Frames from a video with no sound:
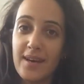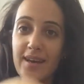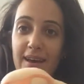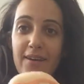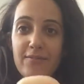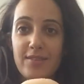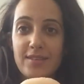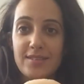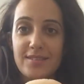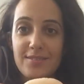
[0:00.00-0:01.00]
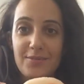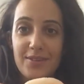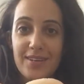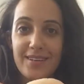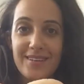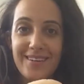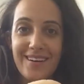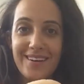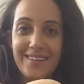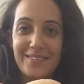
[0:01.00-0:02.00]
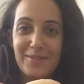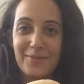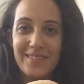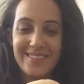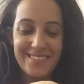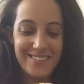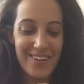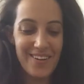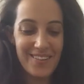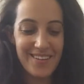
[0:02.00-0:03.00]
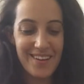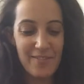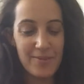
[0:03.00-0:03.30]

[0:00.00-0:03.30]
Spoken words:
and I have this really sweet doll that I've